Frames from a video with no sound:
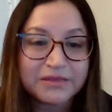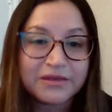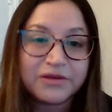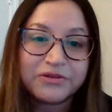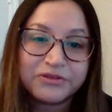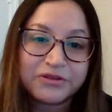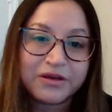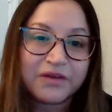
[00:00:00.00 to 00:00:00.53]
They
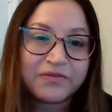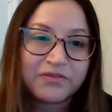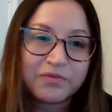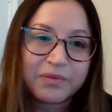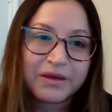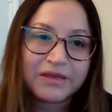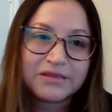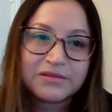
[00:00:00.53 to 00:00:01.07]
also have to
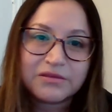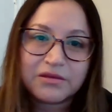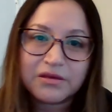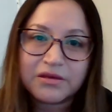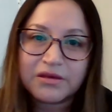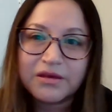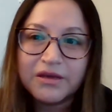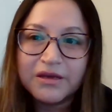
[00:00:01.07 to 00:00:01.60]
pass
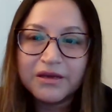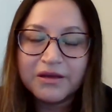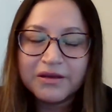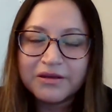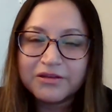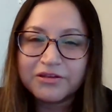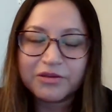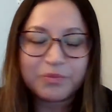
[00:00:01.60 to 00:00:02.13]
the
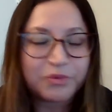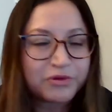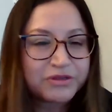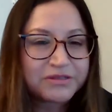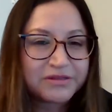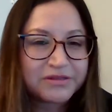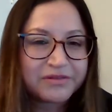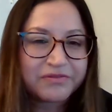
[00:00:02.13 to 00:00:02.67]
board
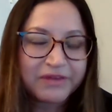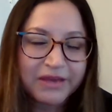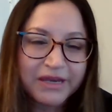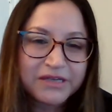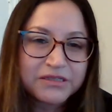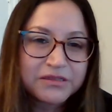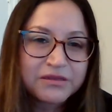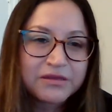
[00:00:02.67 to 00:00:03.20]

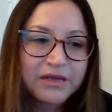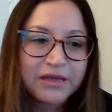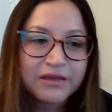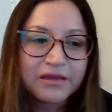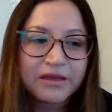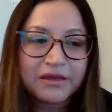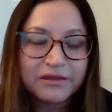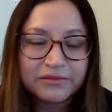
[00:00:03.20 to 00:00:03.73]
certification, and
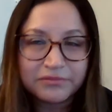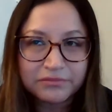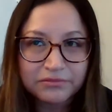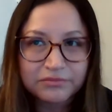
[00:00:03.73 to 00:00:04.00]
then